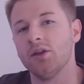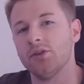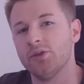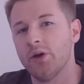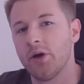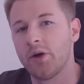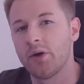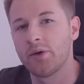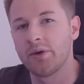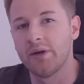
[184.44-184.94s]

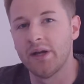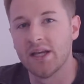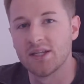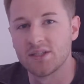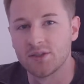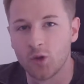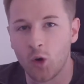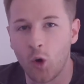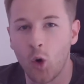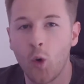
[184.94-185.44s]
Docker is
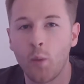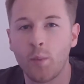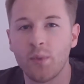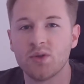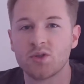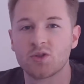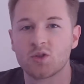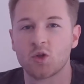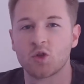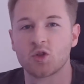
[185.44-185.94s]
an
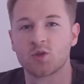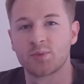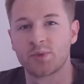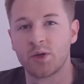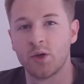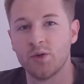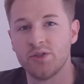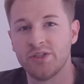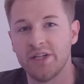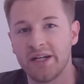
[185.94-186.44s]
open source
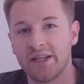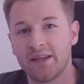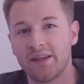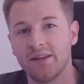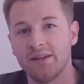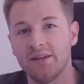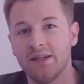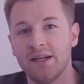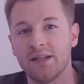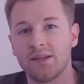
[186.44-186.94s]
project
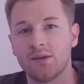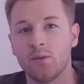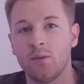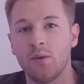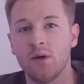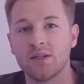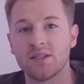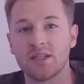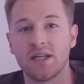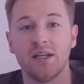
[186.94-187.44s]
that
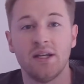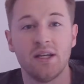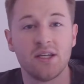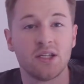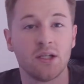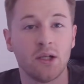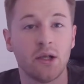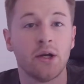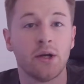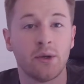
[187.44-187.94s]
was
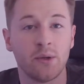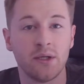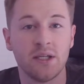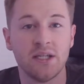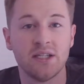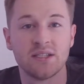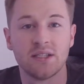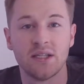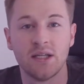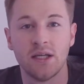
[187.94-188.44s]
initially
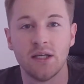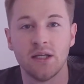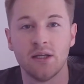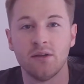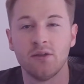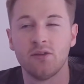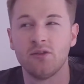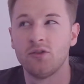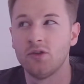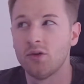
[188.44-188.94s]
released
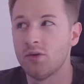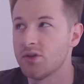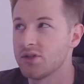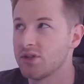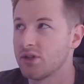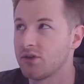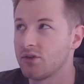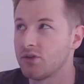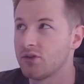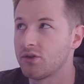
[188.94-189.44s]
in
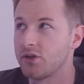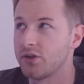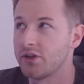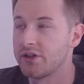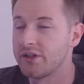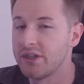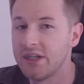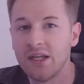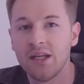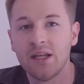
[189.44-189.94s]

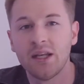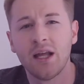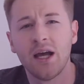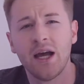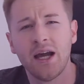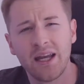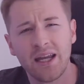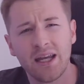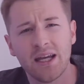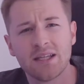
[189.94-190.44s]
2013,
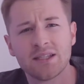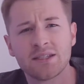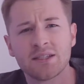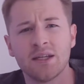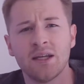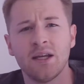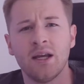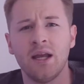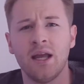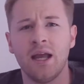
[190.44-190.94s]
I guess,
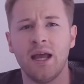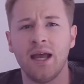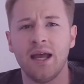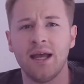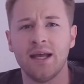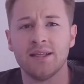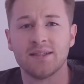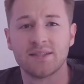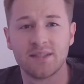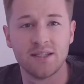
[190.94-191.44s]

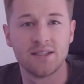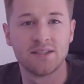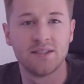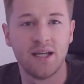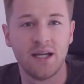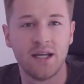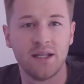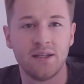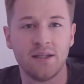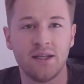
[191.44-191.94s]
and since
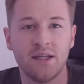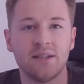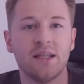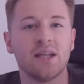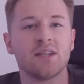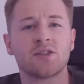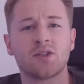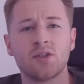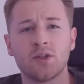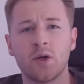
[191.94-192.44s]
then it
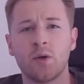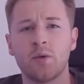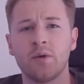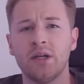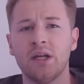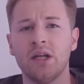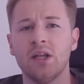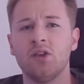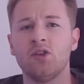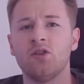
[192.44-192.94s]
has grown
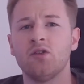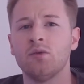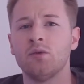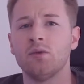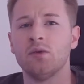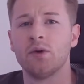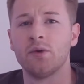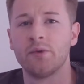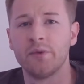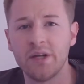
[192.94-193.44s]

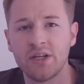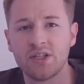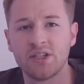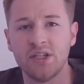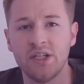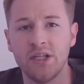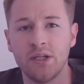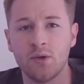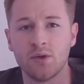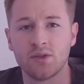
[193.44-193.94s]
into a rich
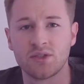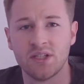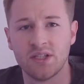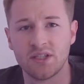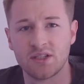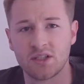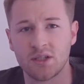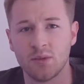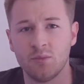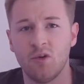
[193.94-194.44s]

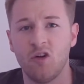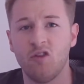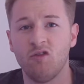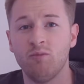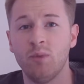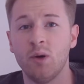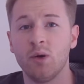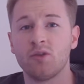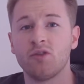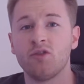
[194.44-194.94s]
ecosystem of
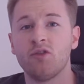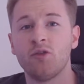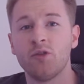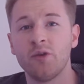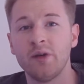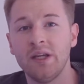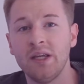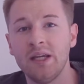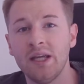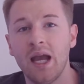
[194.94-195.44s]
both
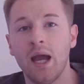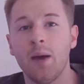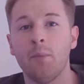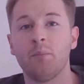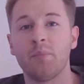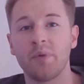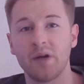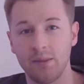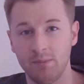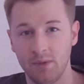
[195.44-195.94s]
free
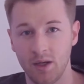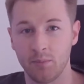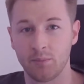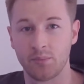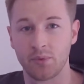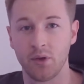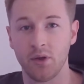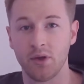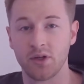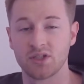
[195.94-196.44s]
and premium
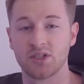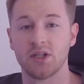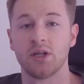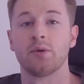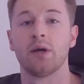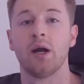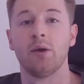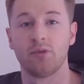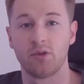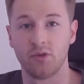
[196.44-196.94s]
products
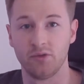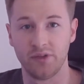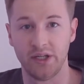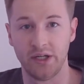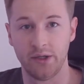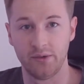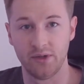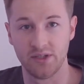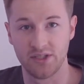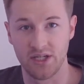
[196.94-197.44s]
around
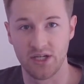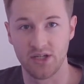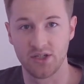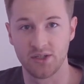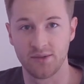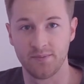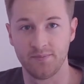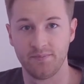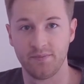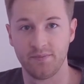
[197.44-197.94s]
containerization.